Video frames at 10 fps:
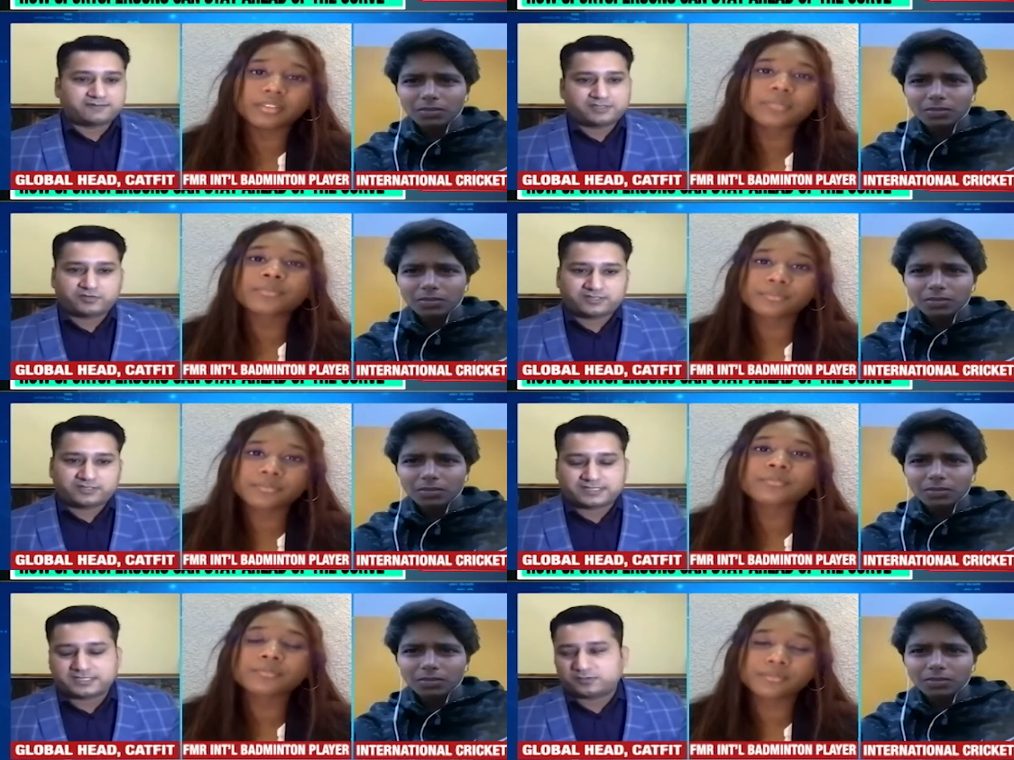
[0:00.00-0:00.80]
Speaker 1: level,
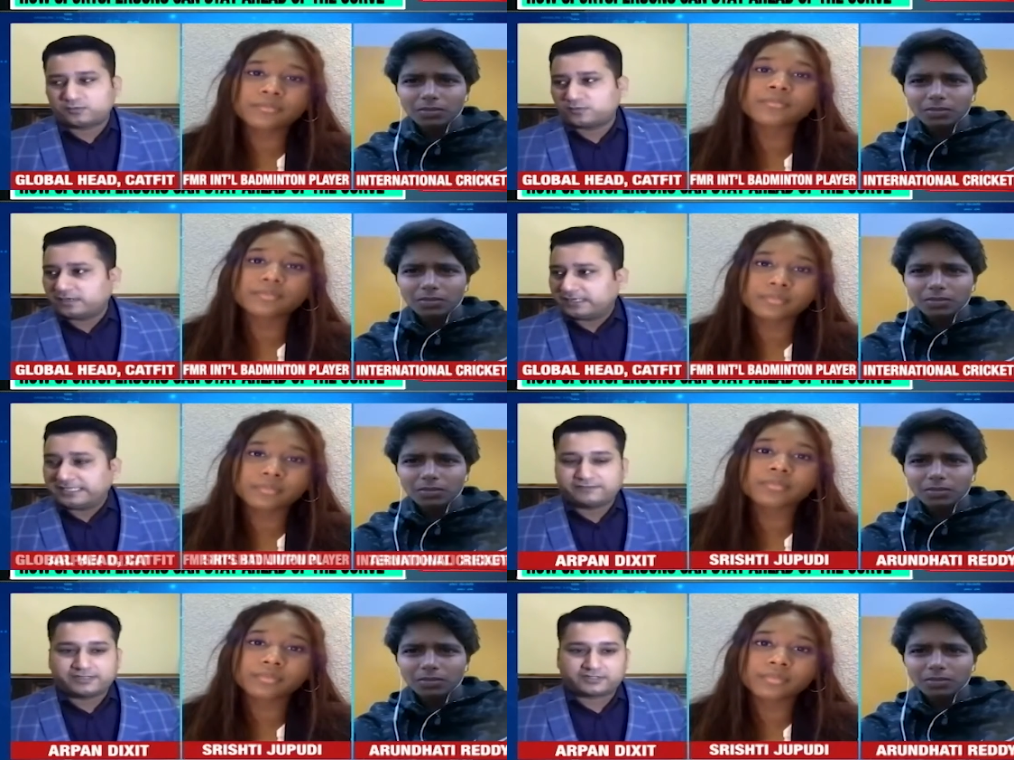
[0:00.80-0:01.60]
you've decided to
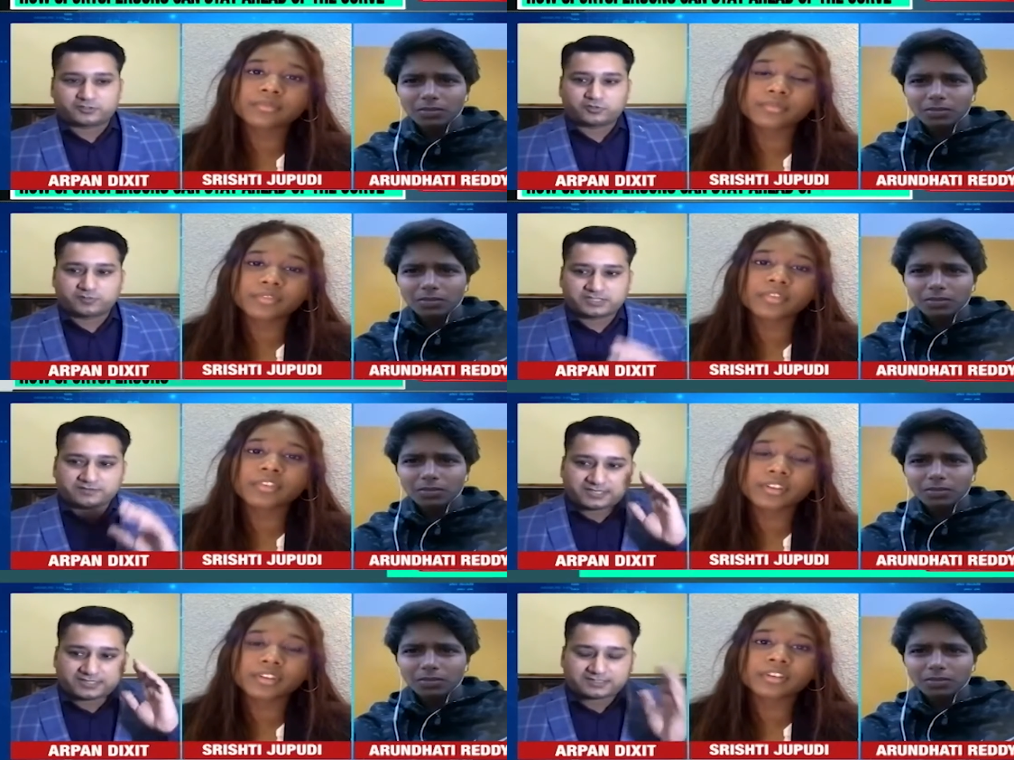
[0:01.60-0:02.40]
leave it. So you
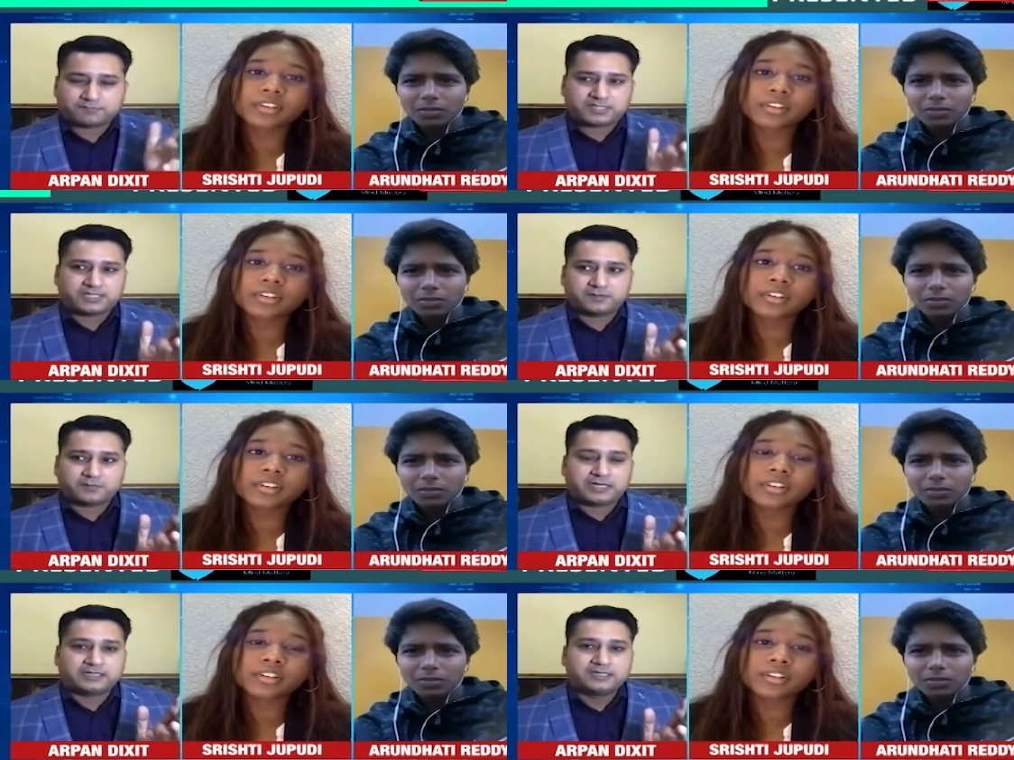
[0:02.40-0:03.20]
must have had something
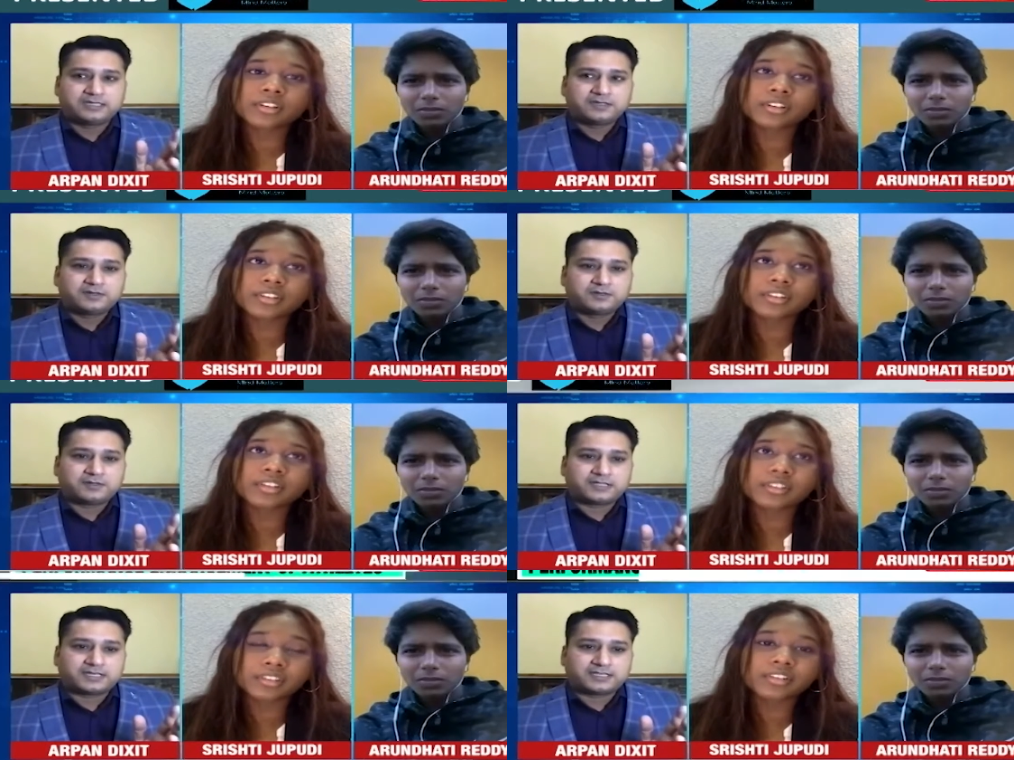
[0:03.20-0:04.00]
in mind
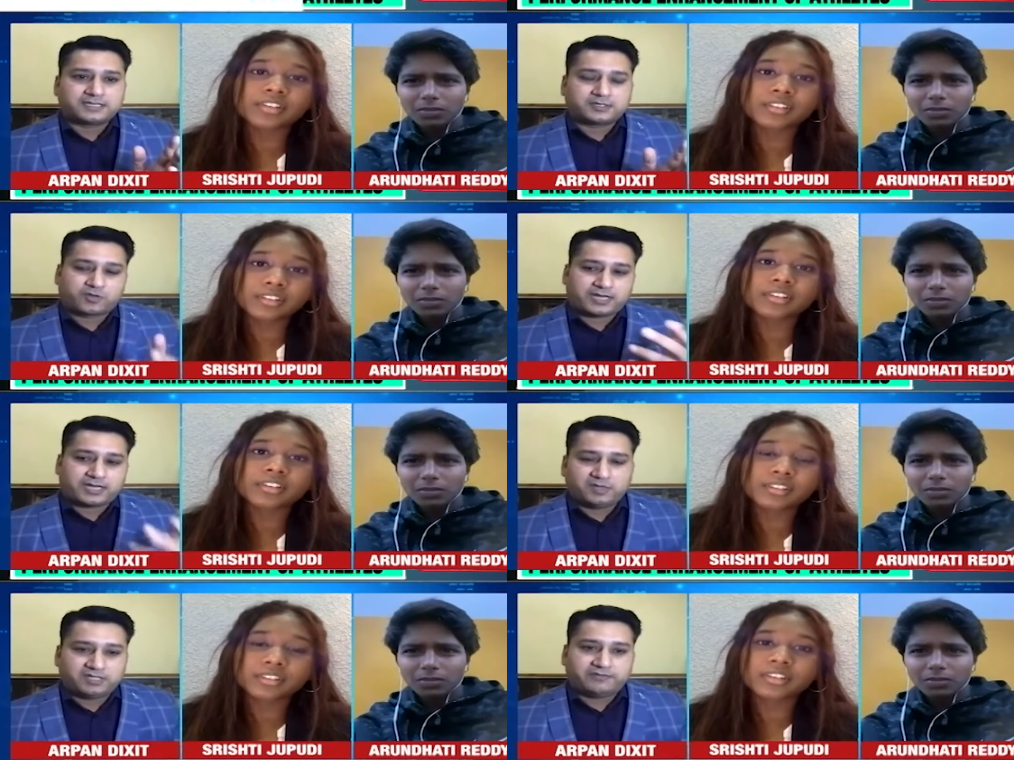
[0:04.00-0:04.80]
uh, that
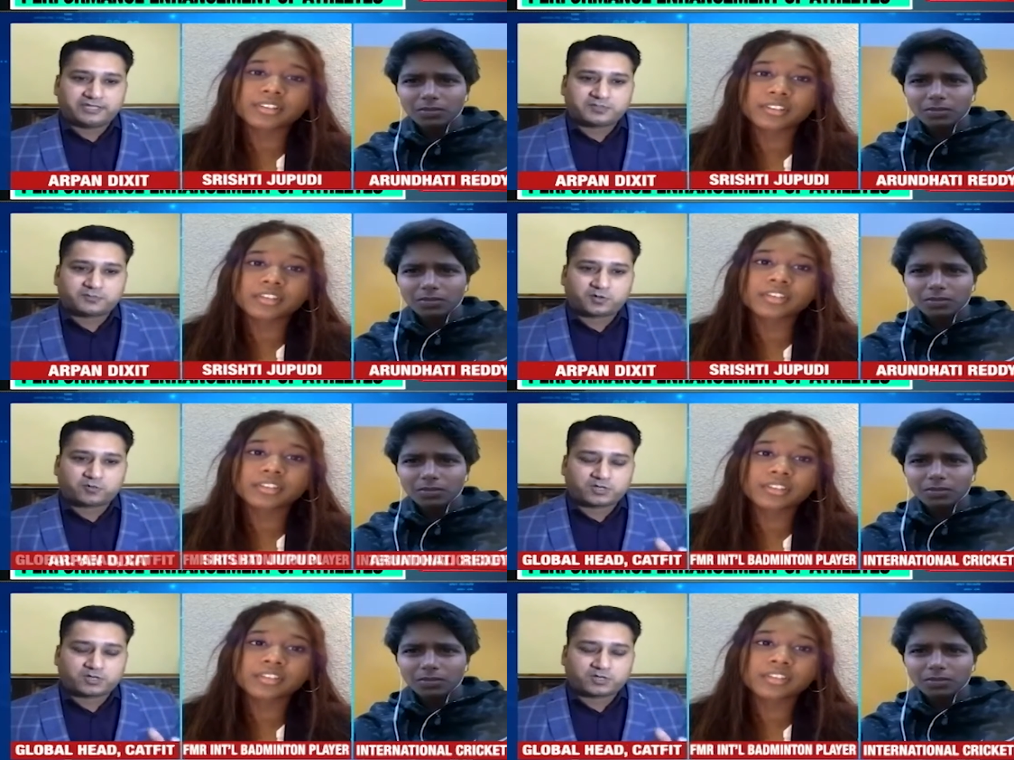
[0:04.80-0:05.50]
okay, I'm leaving a sport.